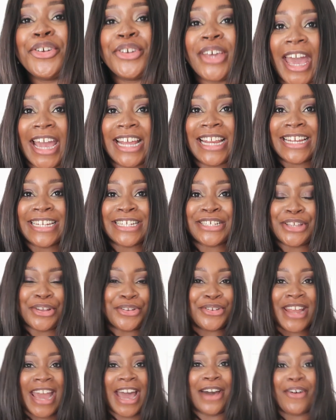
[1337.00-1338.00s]
Okay ladies, so
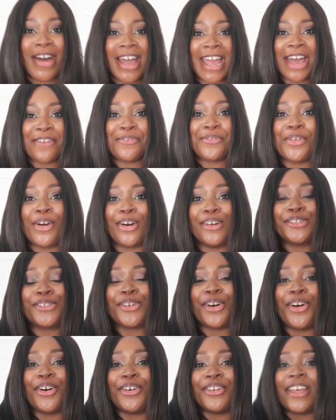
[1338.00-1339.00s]
now I have
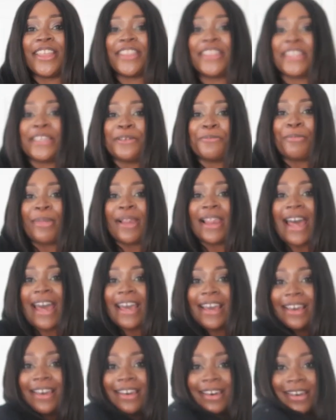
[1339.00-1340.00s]
got on the
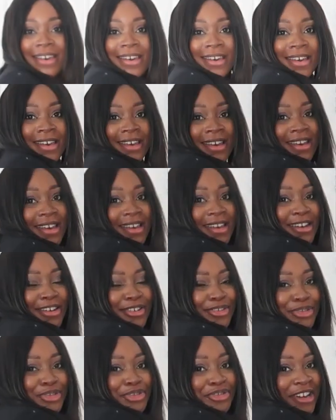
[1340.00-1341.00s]
black
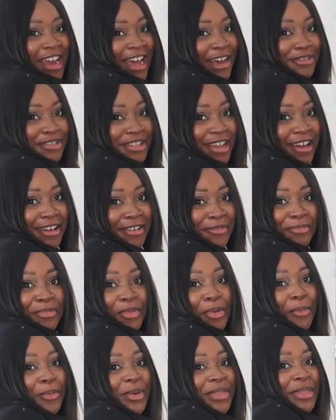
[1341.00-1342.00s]
trouser
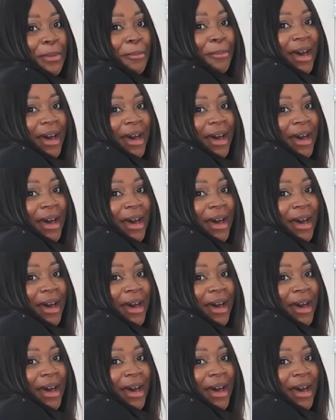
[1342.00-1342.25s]
with the